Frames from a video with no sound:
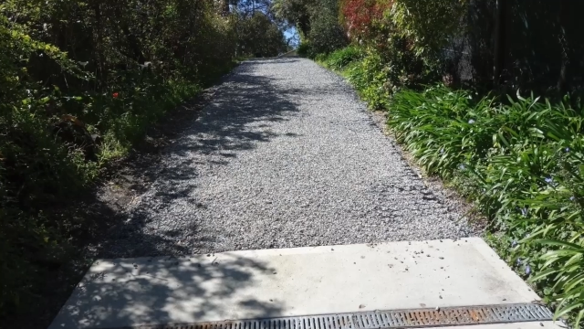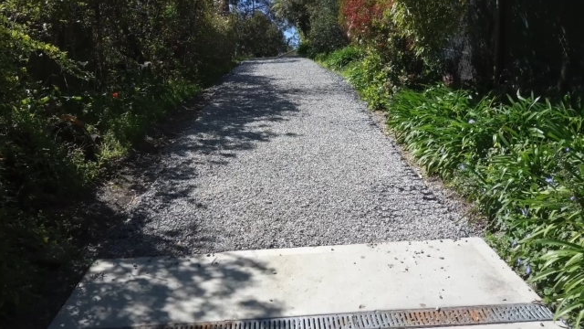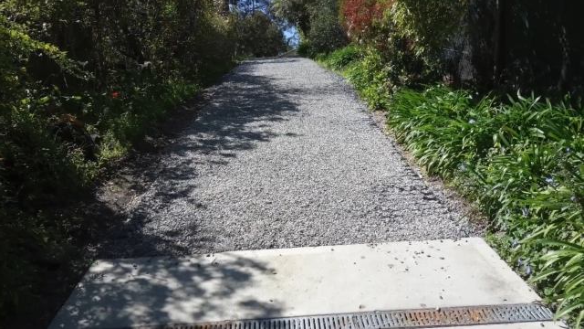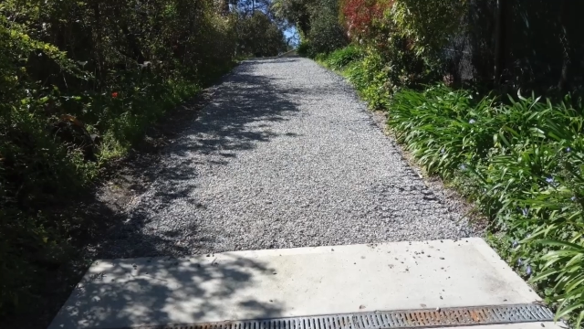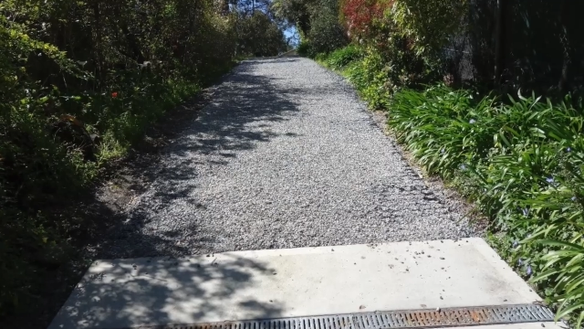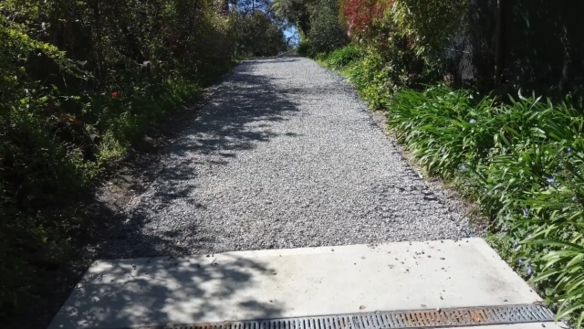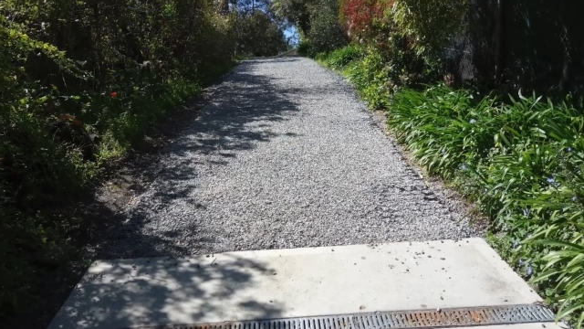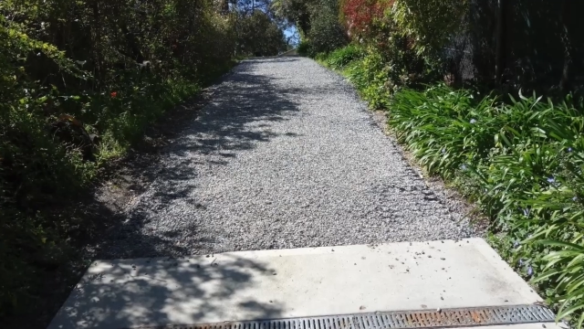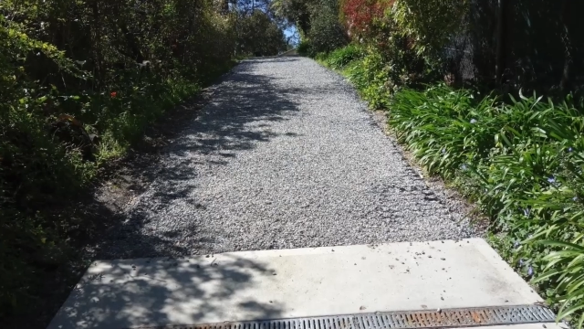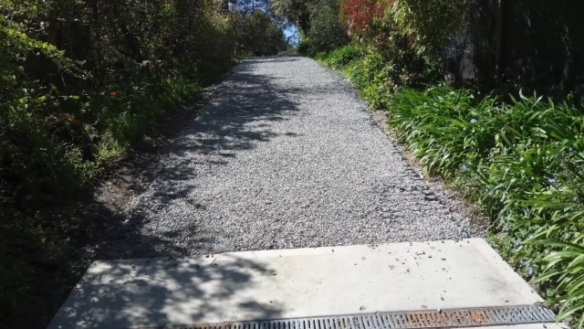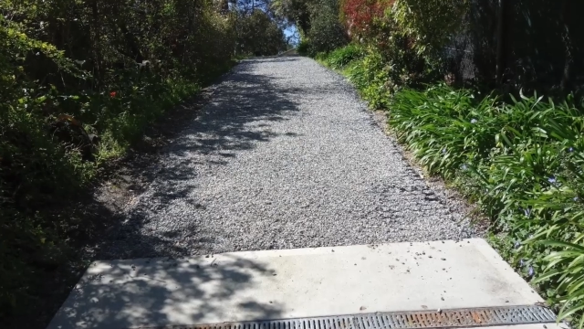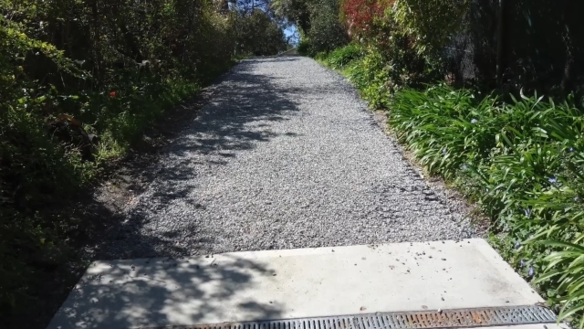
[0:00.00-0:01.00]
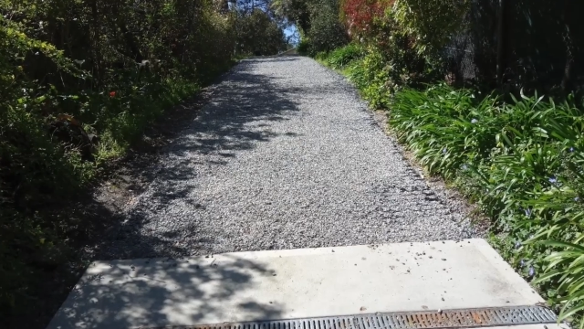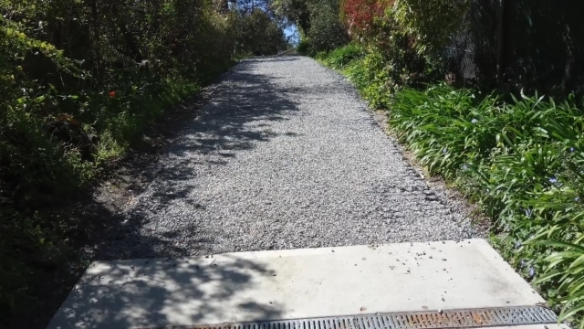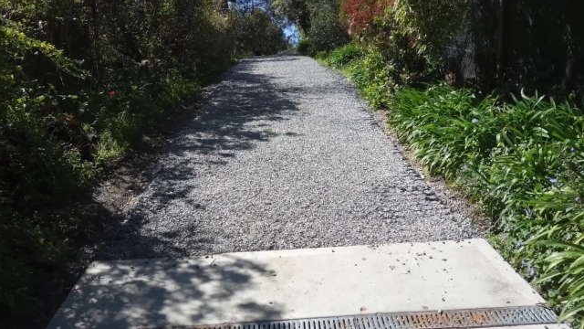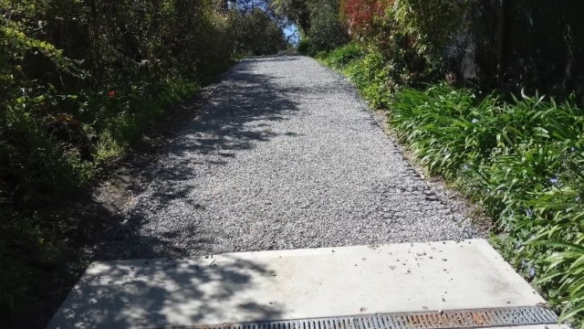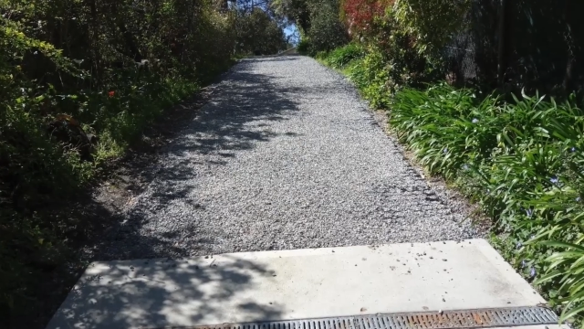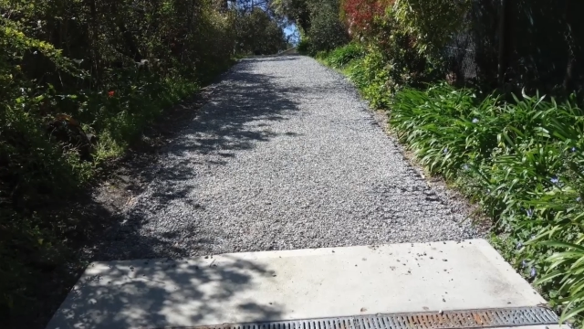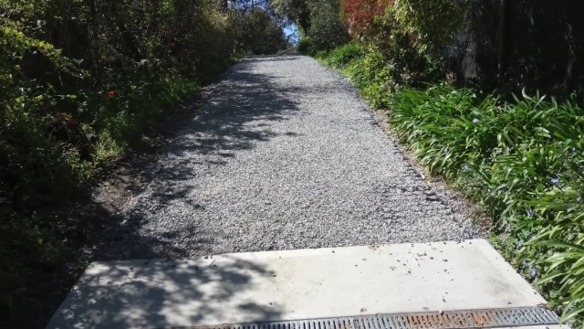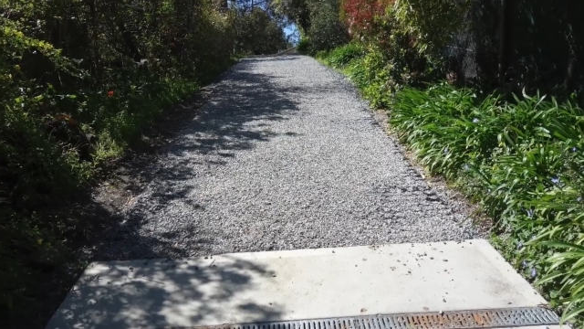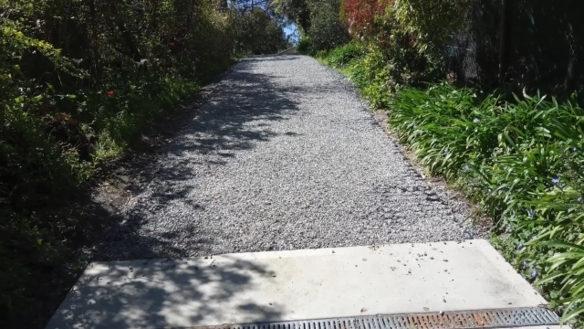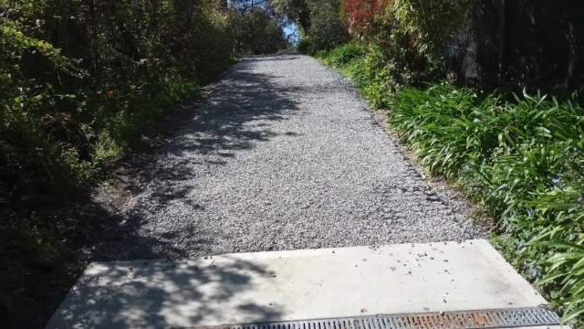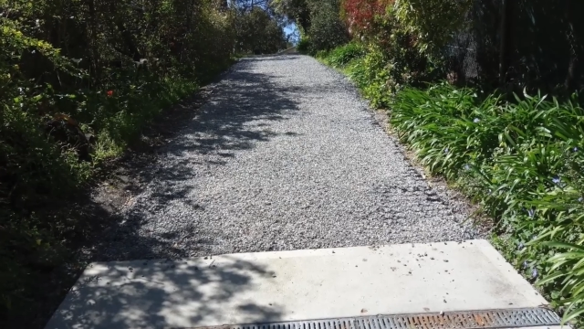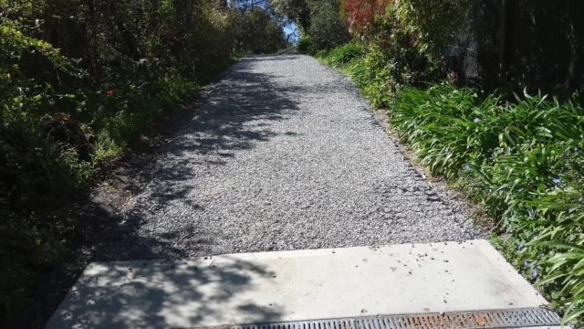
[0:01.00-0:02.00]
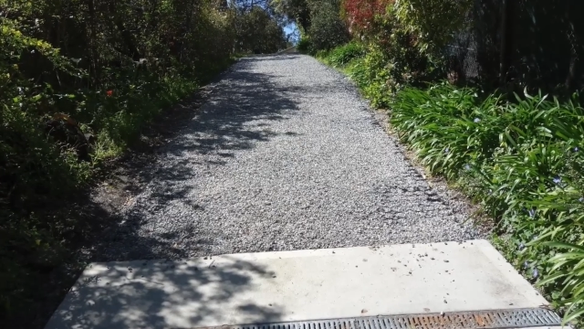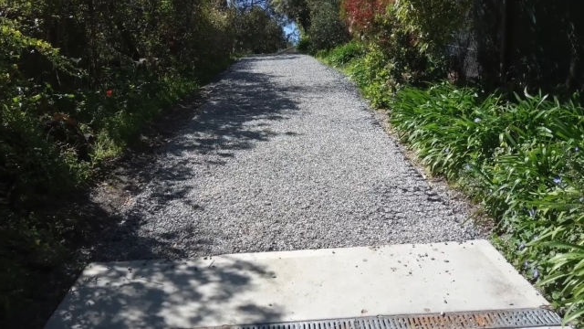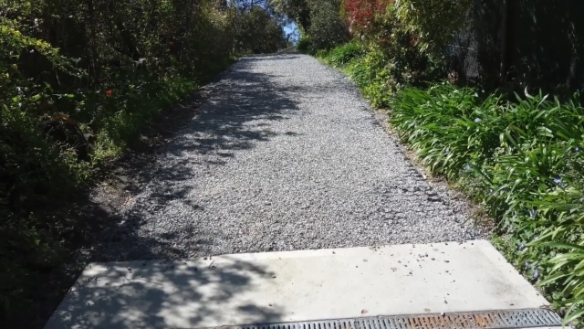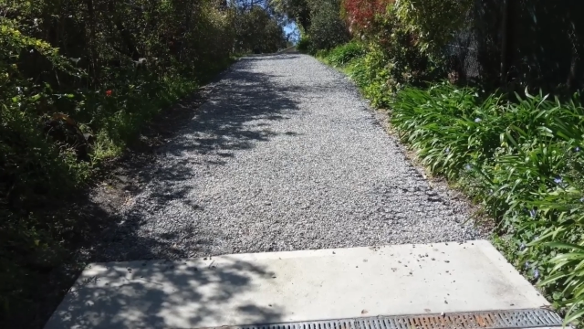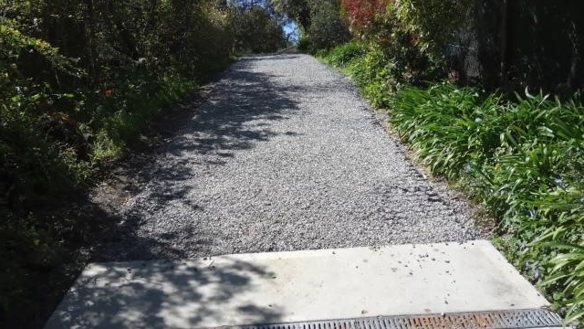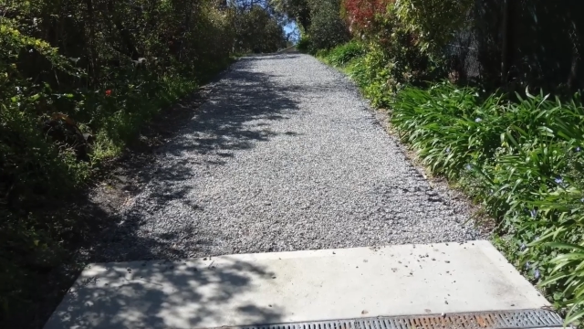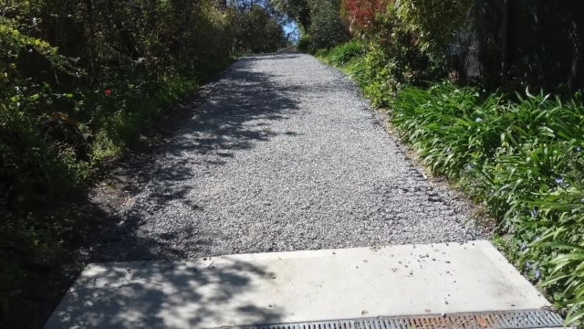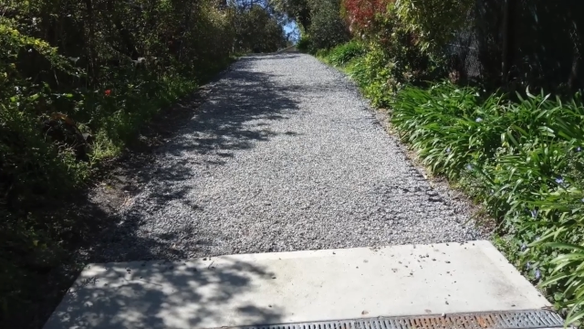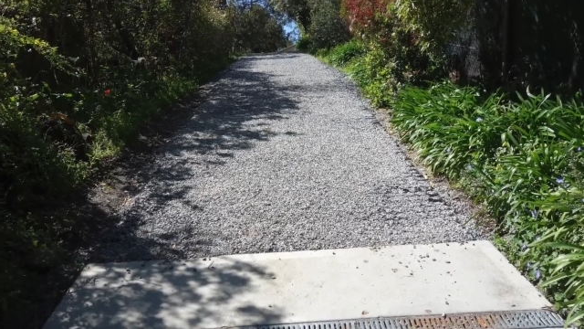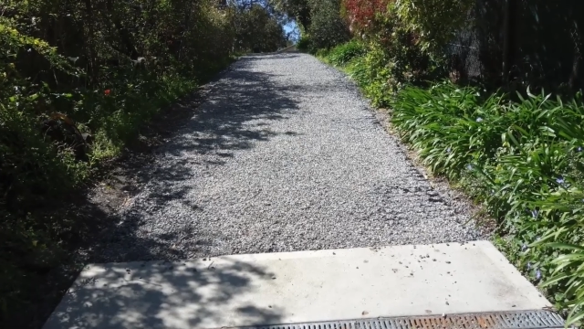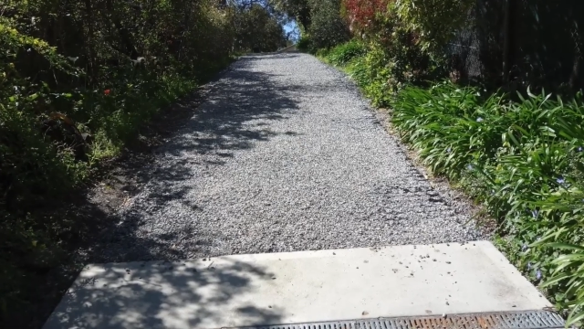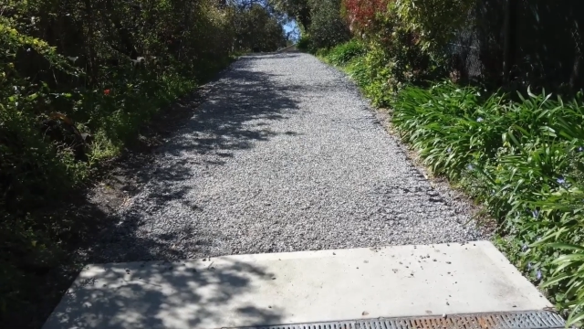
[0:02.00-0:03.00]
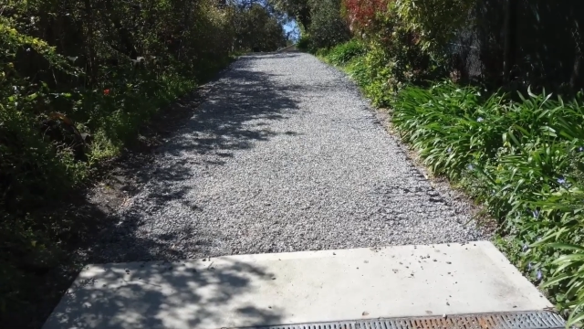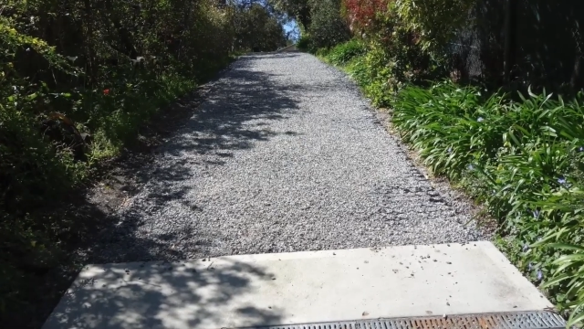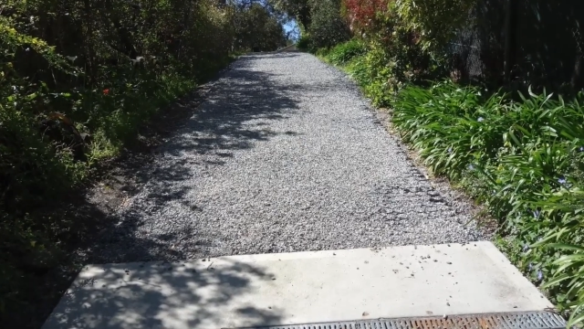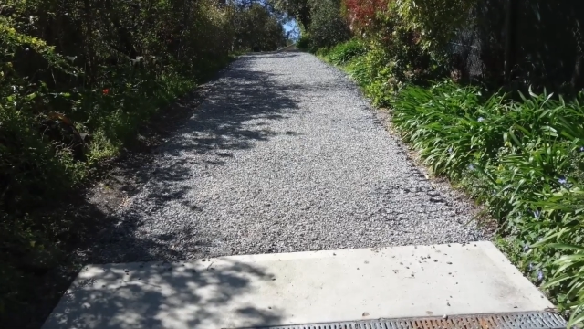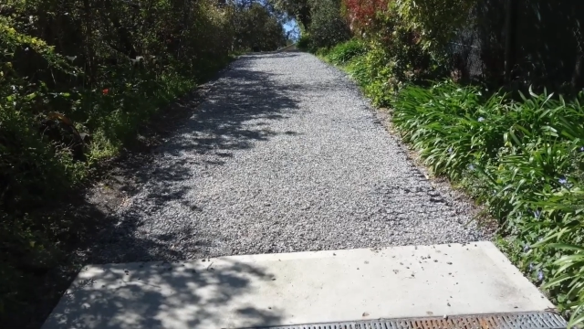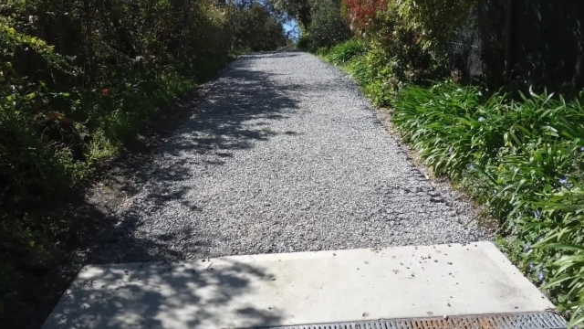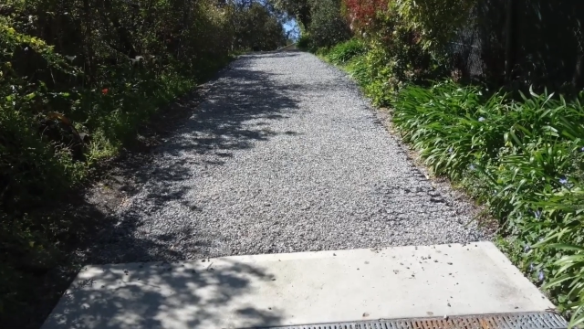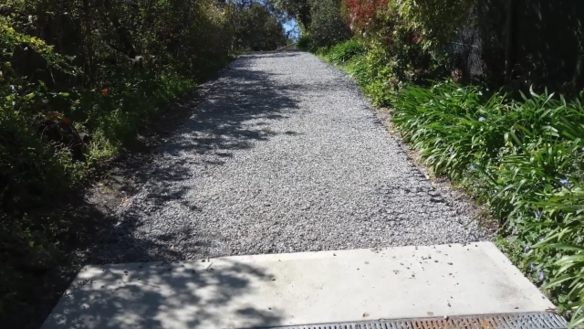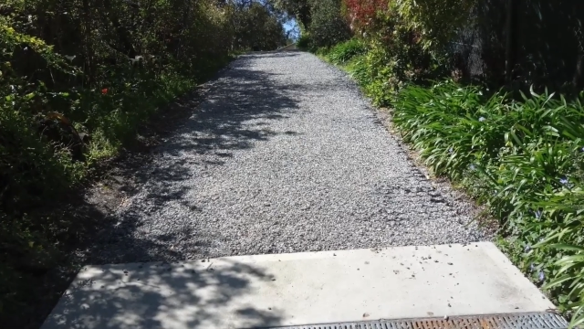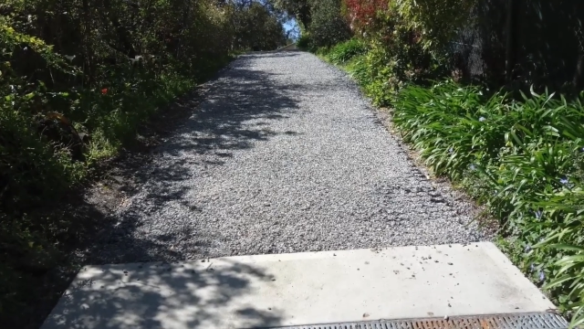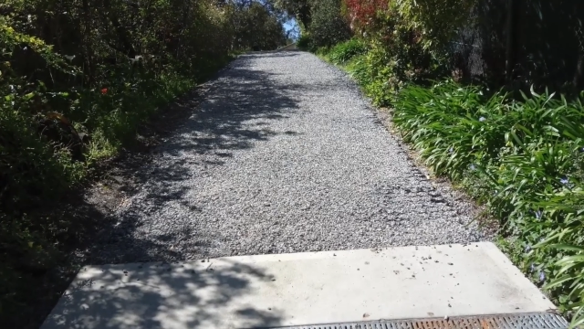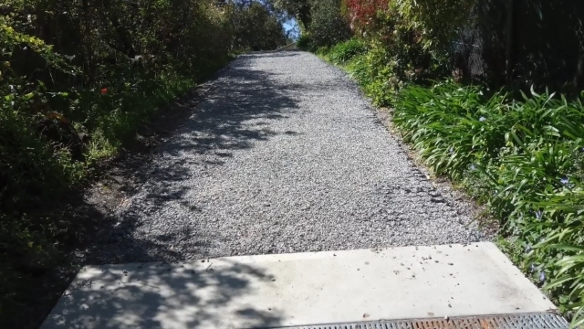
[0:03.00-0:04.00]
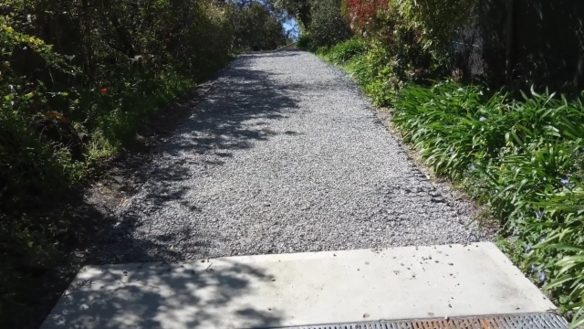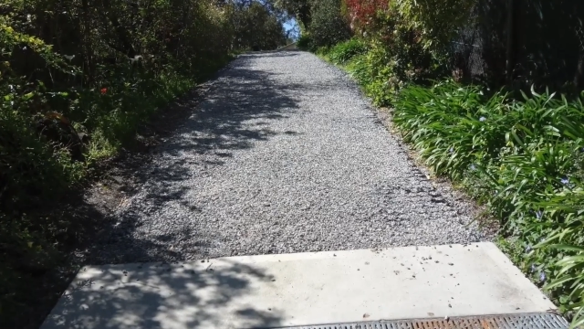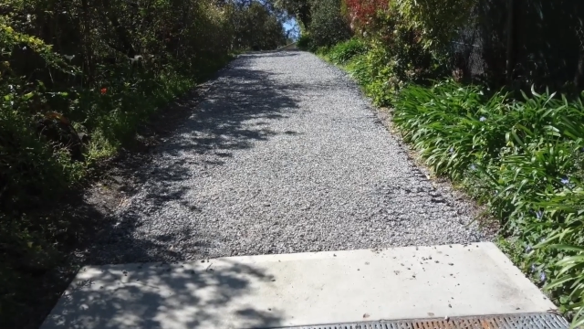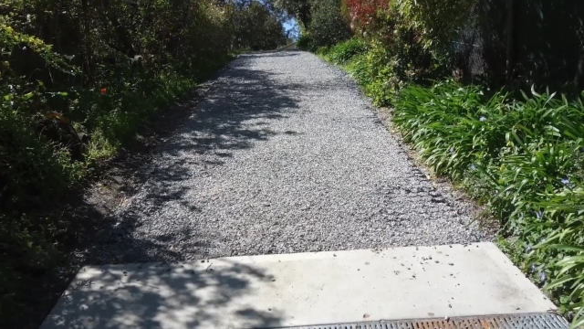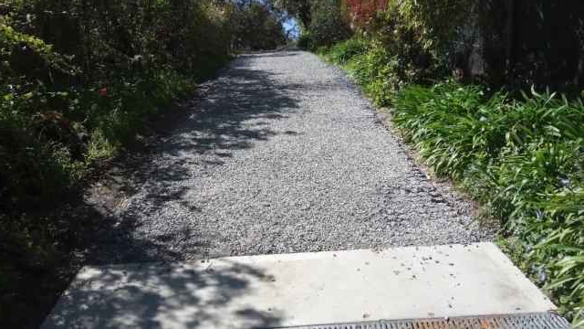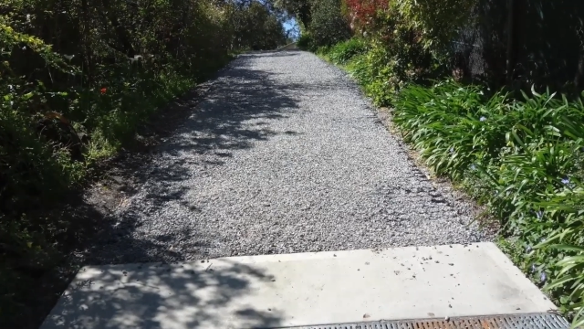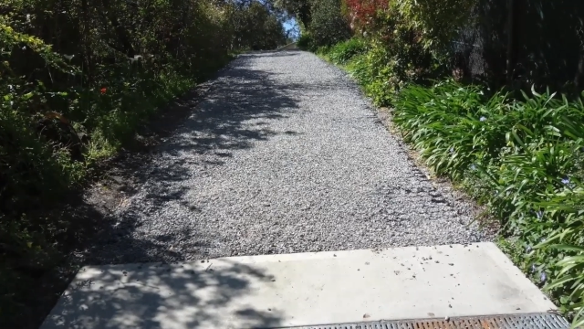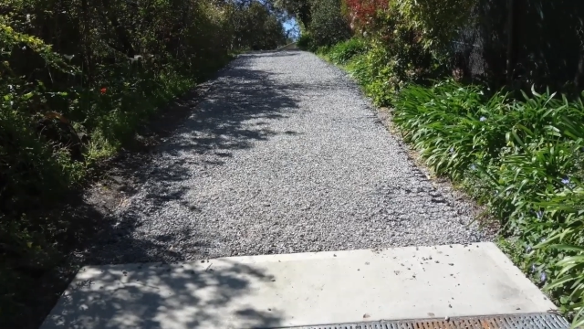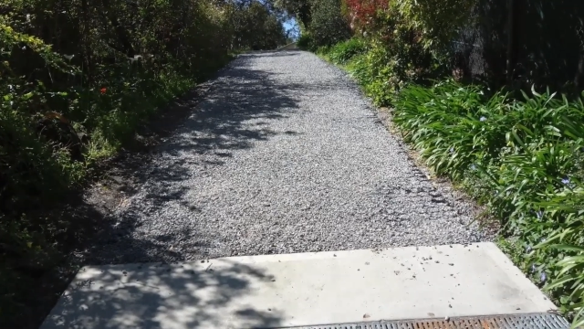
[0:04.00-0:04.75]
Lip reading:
[unreadable: no face in view]